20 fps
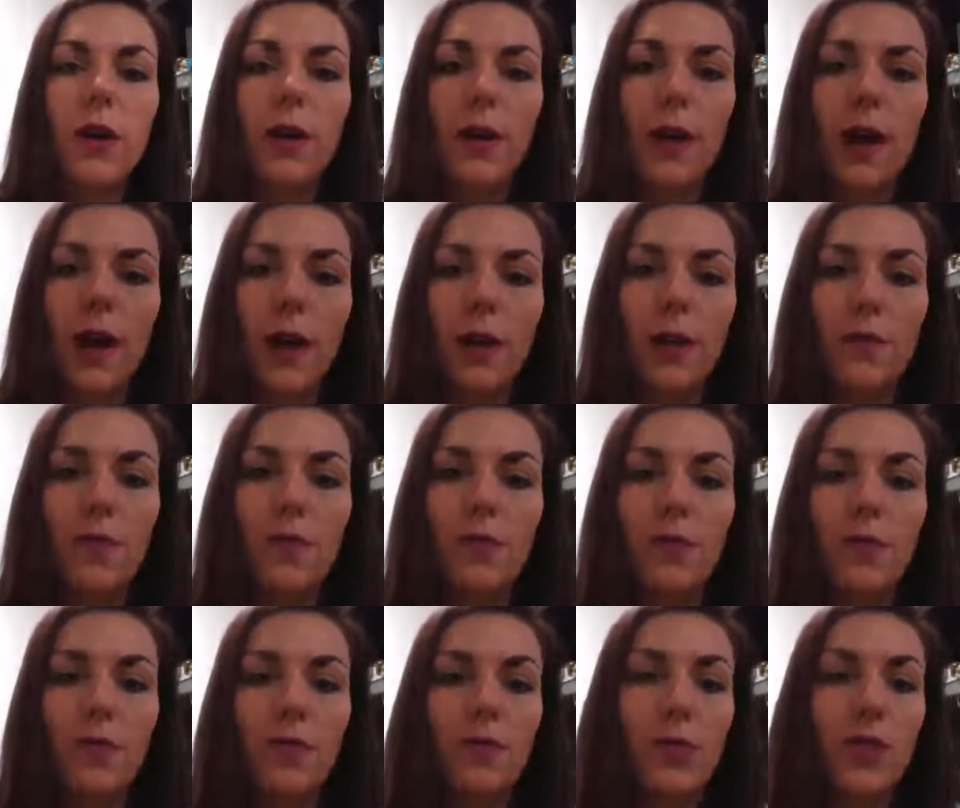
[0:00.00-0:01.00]
Um,
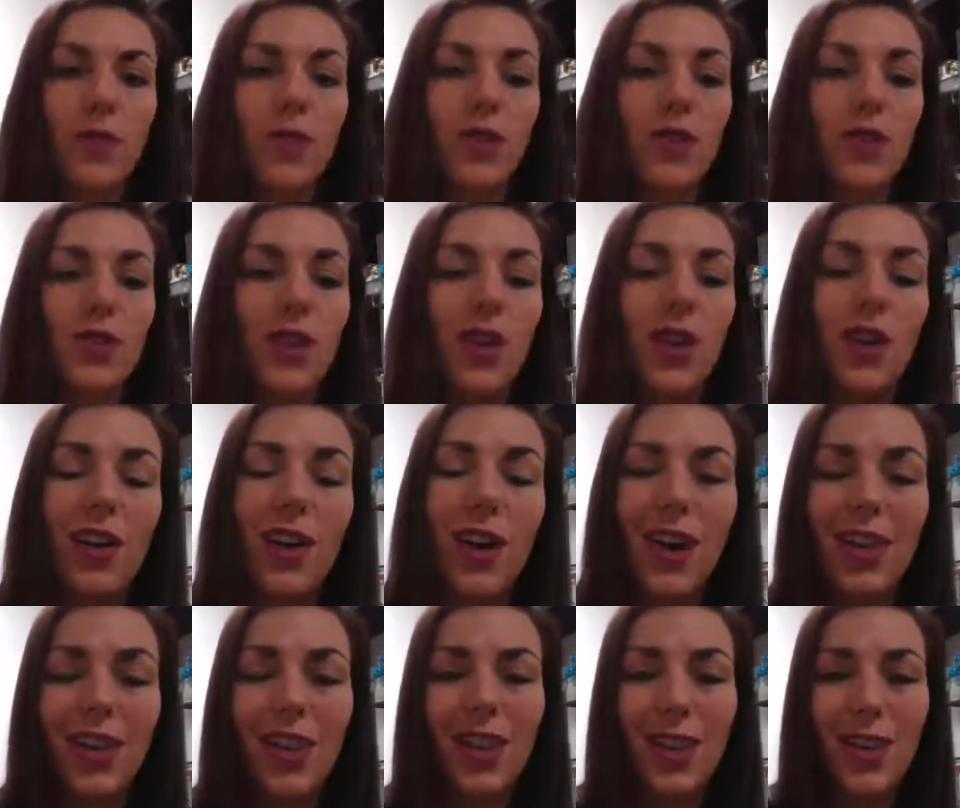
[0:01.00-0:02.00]
so I,
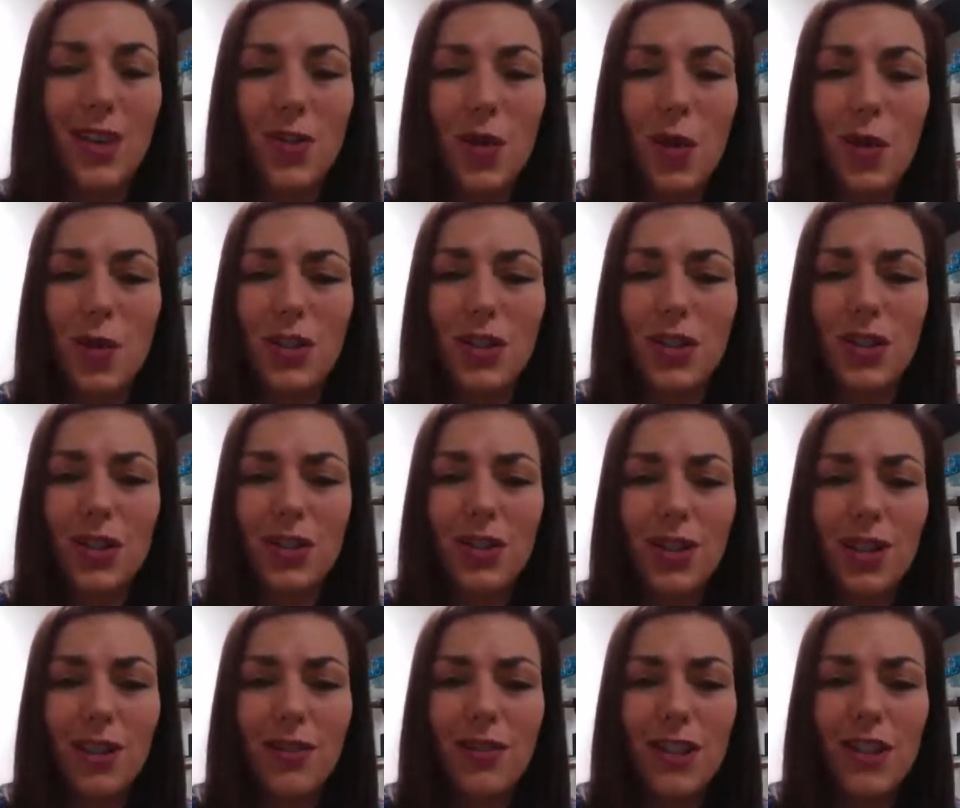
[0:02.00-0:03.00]
you owe it to
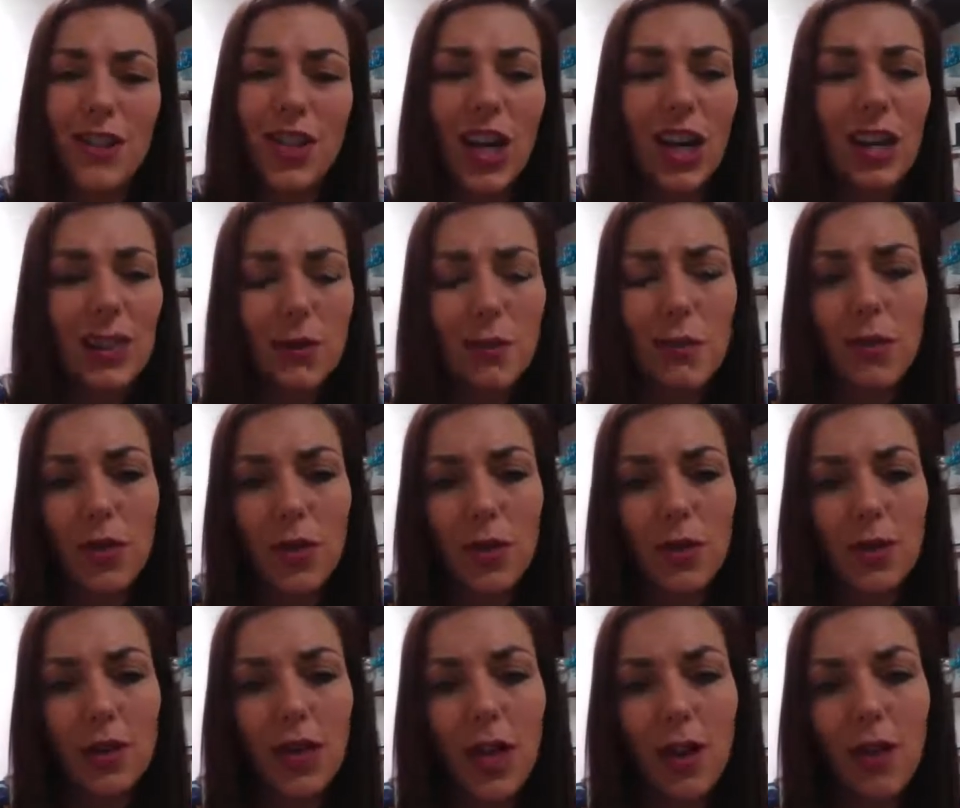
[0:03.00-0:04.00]
yourself to check some of those
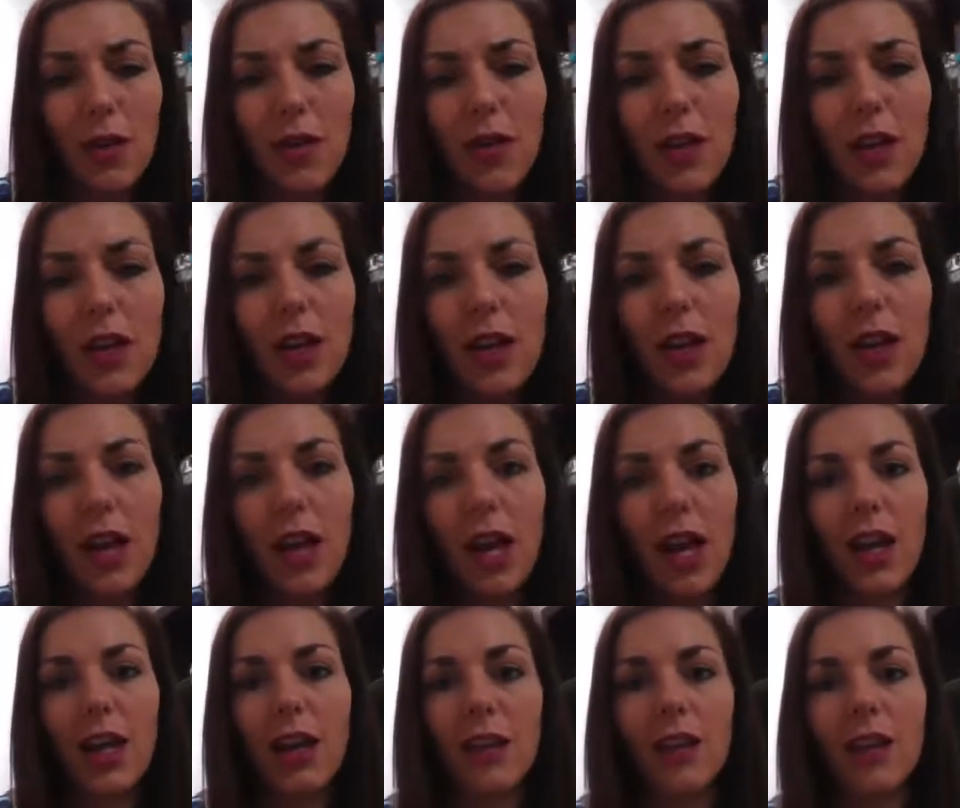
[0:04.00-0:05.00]
out
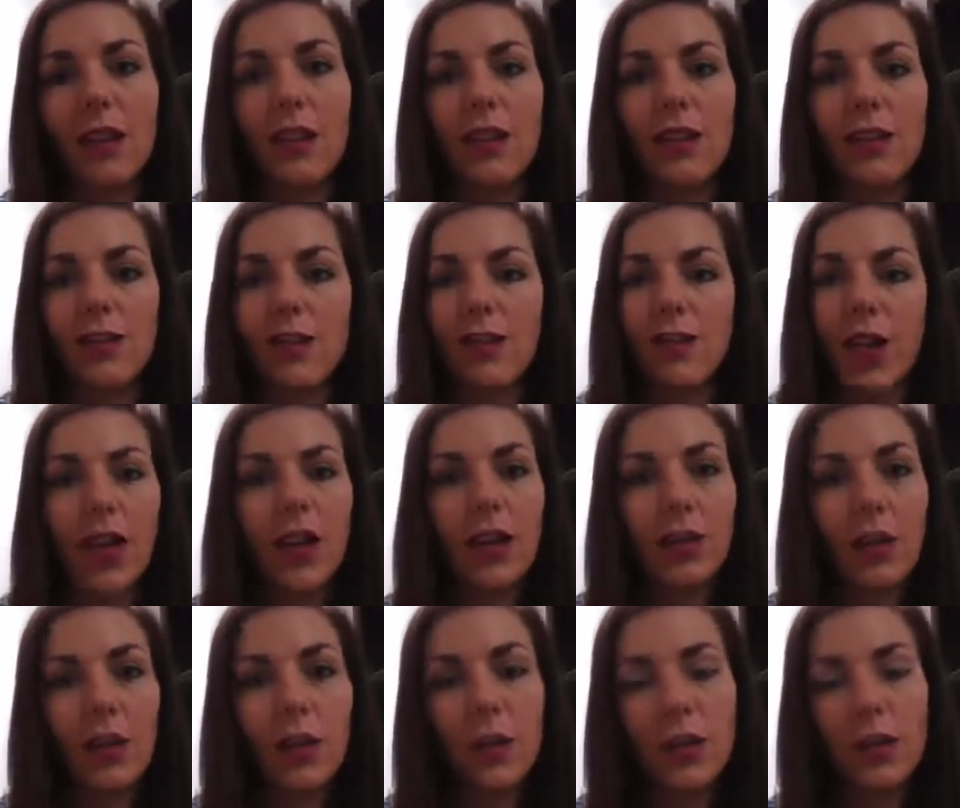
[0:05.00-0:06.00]
and find what
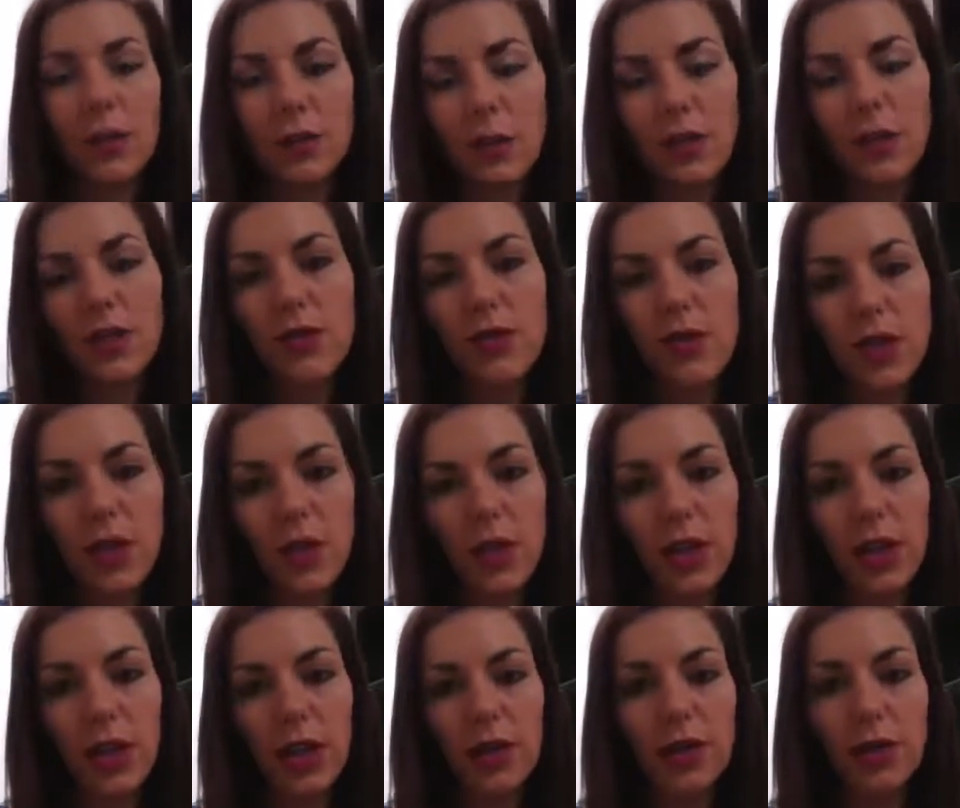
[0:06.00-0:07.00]
works best for you and
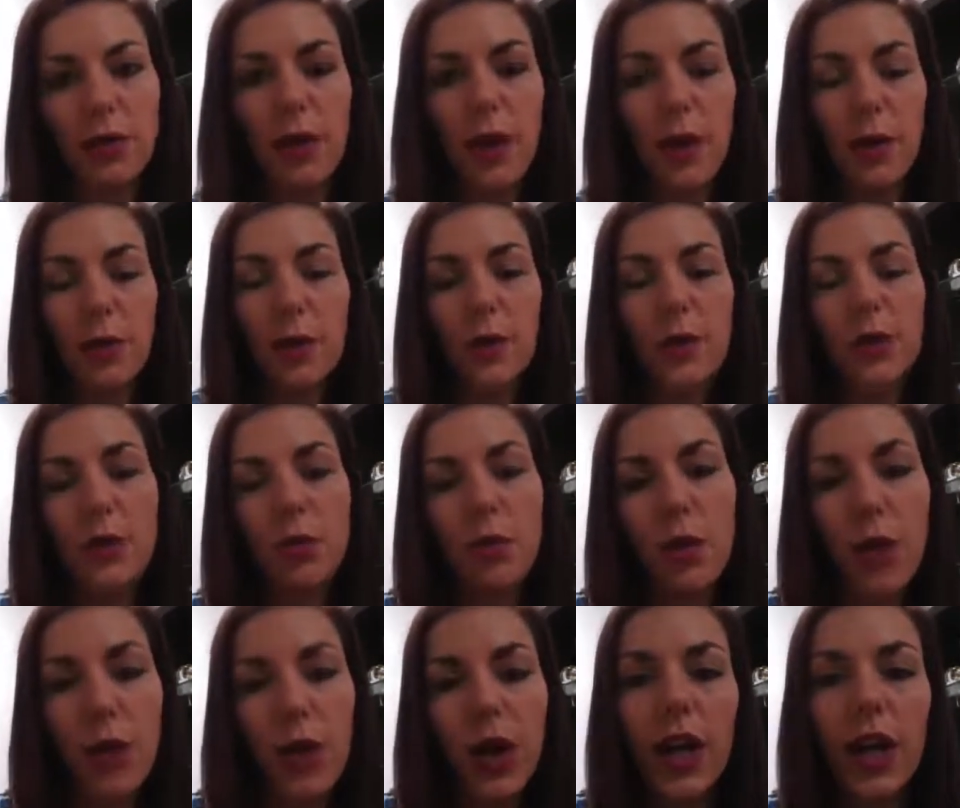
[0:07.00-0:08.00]
get some help and
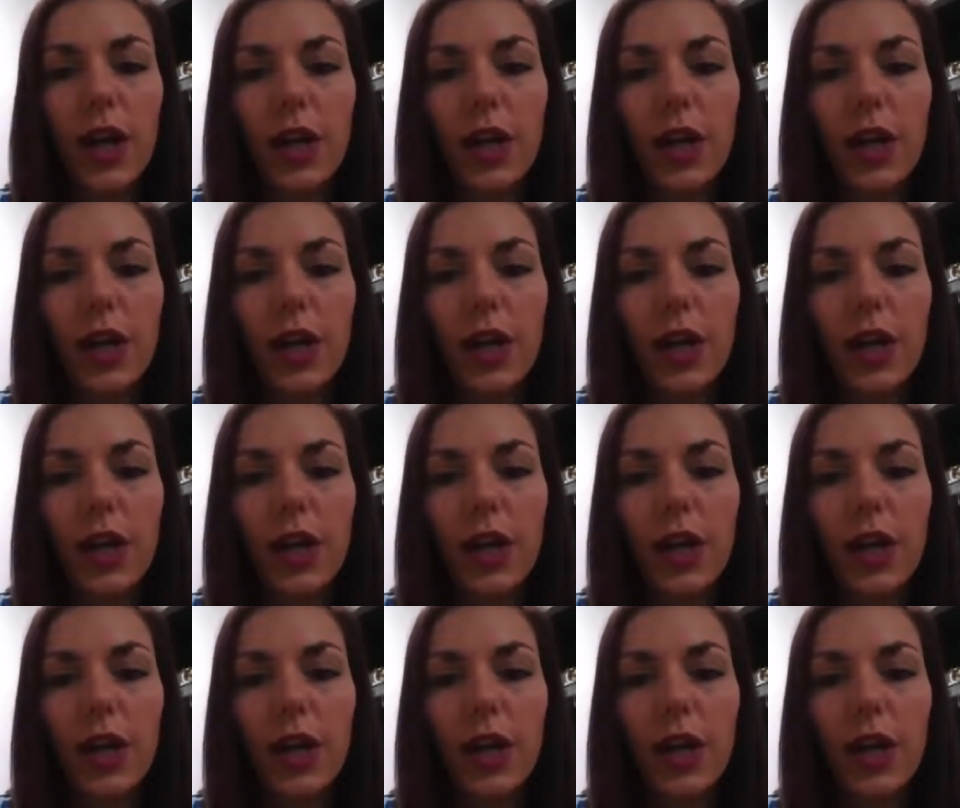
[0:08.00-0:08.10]
support.